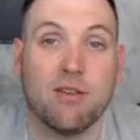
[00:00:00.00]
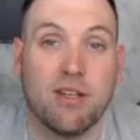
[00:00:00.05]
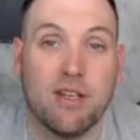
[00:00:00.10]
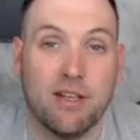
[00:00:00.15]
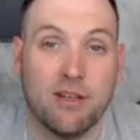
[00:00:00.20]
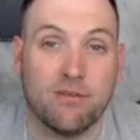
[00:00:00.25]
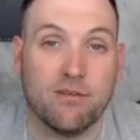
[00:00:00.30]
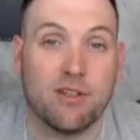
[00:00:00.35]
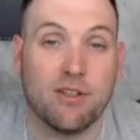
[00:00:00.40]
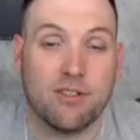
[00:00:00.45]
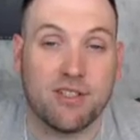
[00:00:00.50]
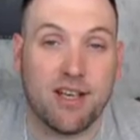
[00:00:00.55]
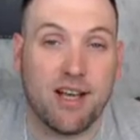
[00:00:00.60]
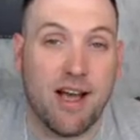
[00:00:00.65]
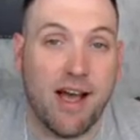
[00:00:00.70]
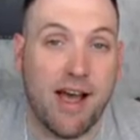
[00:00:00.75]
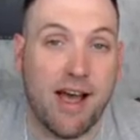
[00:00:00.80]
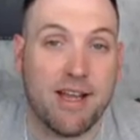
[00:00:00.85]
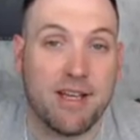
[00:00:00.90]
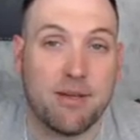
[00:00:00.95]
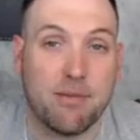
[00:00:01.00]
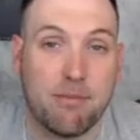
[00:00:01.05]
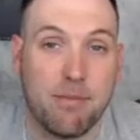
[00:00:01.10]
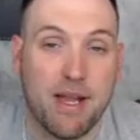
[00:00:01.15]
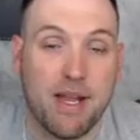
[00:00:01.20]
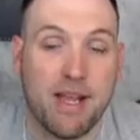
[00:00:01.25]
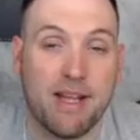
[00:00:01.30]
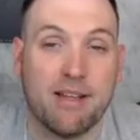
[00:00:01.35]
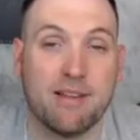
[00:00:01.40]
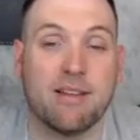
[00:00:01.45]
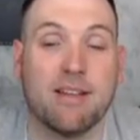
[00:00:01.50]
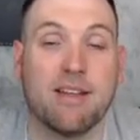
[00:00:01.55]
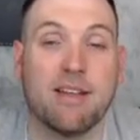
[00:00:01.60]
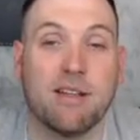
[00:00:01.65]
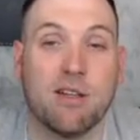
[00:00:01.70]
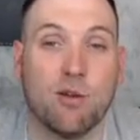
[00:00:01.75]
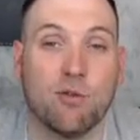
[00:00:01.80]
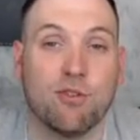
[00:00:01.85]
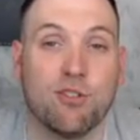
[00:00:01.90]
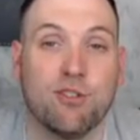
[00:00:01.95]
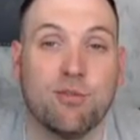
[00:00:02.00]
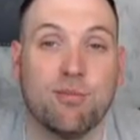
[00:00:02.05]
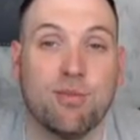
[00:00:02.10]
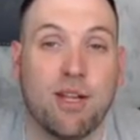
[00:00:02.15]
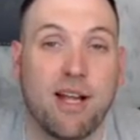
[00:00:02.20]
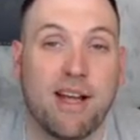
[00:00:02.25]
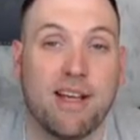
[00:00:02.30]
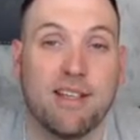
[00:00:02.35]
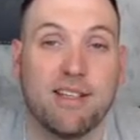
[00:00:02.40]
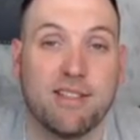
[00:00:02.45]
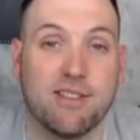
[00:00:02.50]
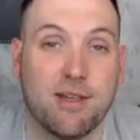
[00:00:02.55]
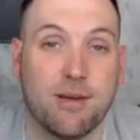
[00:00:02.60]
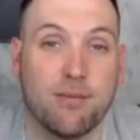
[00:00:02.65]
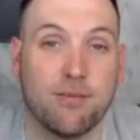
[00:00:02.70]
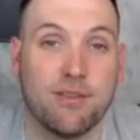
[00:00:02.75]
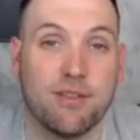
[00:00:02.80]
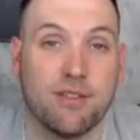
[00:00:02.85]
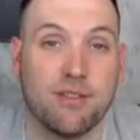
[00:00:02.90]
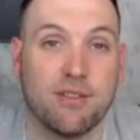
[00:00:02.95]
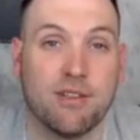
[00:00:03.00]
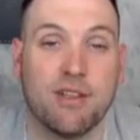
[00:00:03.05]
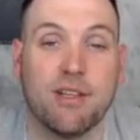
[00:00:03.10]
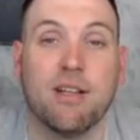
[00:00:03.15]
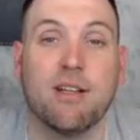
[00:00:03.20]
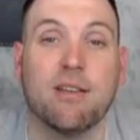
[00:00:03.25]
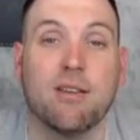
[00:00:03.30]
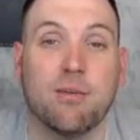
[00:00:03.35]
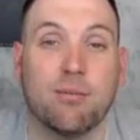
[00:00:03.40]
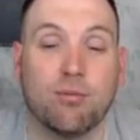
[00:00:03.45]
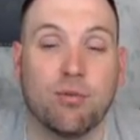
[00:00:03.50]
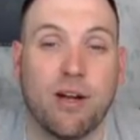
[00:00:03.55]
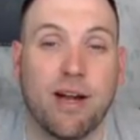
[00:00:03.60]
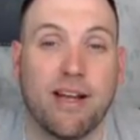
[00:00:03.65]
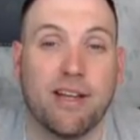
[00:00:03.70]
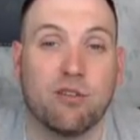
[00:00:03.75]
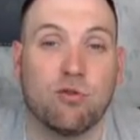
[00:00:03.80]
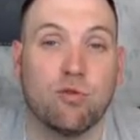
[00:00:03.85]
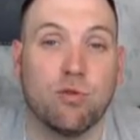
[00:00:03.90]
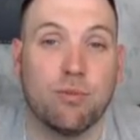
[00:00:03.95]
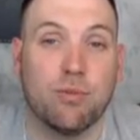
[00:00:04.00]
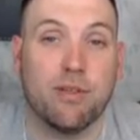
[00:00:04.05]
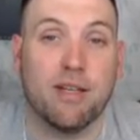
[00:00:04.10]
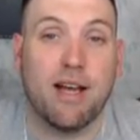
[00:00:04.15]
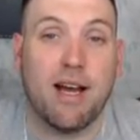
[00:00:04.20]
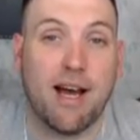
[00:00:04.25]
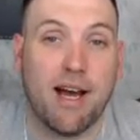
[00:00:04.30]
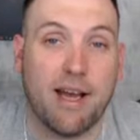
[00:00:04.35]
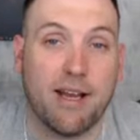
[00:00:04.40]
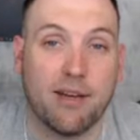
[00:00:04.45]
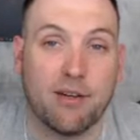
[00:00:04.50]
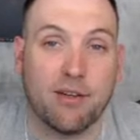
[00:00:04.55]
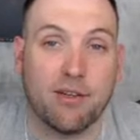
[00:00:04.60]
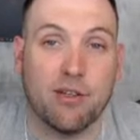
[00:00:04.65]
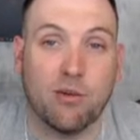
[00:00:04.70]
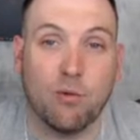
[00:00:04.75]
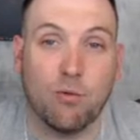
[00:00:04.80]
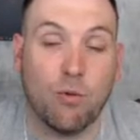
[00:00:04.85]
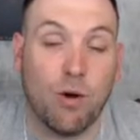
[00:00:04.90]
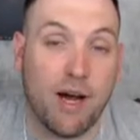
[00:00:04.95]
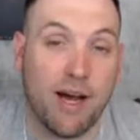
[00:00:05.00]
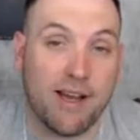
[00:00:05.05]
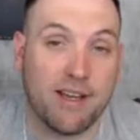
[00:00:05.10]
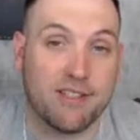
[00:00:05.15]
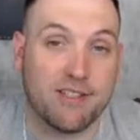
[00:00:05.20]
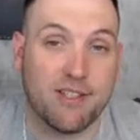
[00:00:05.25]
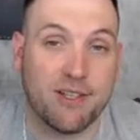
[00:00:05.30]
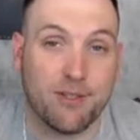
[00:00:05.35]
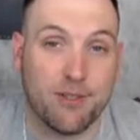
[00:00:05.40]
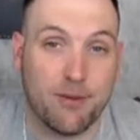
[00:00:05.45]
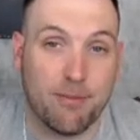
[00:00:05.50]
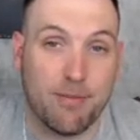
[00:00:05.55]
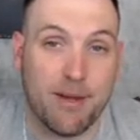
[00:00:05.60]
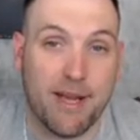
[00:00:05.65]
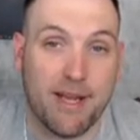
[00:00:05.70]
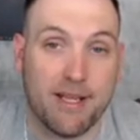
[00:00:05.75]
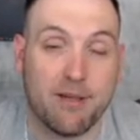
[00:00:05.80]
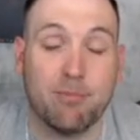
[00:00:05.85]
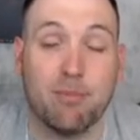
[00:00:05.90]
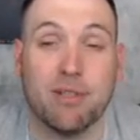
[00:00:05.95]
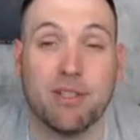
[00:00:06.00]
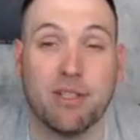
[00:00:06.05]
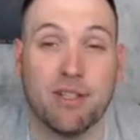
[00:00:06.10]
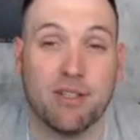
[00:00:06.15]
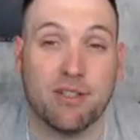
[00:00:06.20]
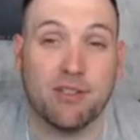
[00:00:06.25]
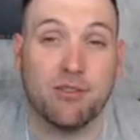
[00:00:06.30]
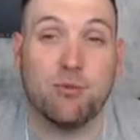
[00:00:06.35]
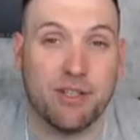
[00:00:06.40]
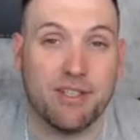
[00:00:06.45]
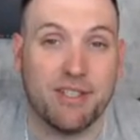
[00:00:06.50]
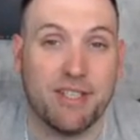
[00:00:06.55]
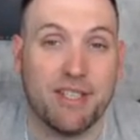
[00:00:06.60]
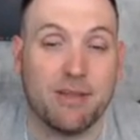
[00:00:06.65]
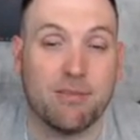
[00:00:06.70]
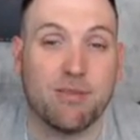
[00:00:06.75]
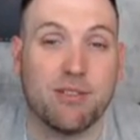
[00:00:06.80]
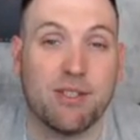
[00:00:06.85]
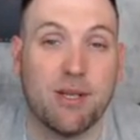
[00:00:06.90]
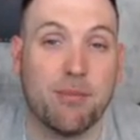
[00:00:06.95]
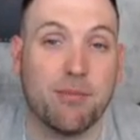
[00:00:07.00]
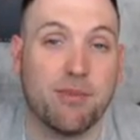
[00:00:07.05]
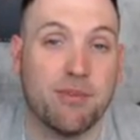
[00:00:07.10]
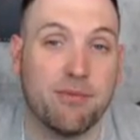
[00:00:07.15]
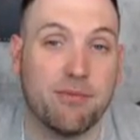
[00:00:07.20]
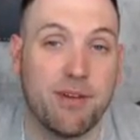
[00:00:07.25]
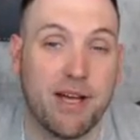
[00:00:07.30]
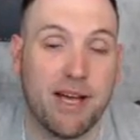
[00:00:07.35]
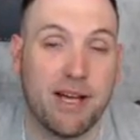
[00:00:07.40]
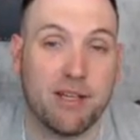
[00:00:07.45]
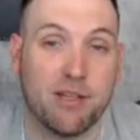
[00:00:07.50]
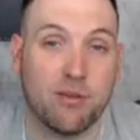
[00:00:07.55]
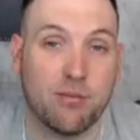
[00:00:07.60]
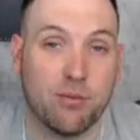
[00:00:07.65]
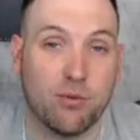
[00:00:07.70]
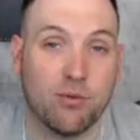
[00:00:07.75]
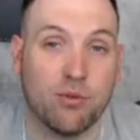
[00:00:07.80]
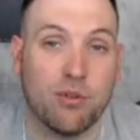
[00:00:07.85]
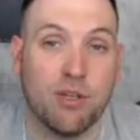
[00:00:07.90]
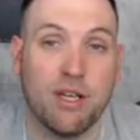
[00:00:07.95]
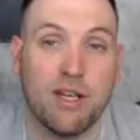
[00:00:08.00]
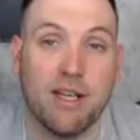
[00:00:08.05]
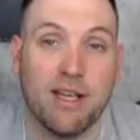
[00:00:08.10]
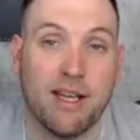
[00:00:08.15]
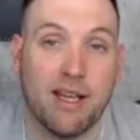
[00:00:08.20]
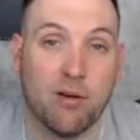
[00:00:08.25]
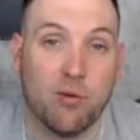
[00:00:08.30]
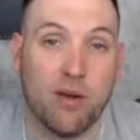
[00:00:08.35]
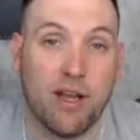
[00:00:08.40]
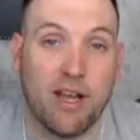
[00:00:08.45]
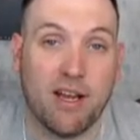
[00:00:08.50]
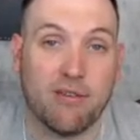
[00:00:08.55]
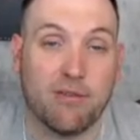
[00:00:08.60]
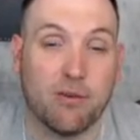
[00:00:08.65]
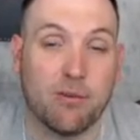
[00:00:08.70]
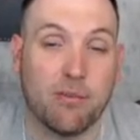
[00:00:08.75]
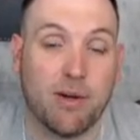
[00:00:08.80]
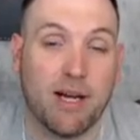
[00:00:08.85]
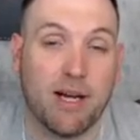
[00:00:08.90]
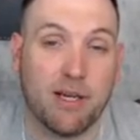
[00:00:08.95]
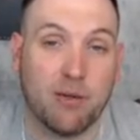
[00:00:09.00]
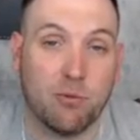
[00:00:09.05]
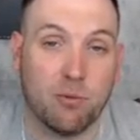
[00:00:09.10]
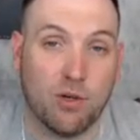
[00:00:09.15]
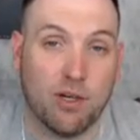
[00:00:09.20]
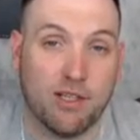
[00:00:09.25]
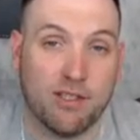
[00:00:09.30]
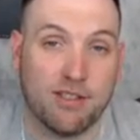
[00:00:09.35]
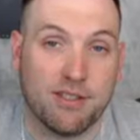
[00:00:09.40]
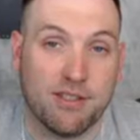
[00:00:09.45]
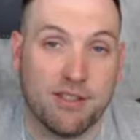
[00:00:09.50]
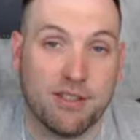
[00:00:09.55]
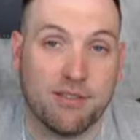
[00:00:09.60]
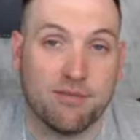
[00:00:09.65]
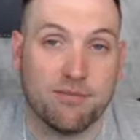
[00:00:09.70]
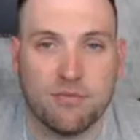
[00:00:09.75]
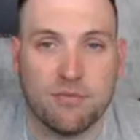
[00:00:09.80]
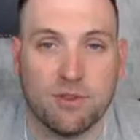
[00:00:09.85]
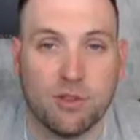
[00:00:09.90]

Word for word: If there's a high demand and low supply of something, the price will be higher. Why is there demand? Because we deem something valuable and everybody wants it.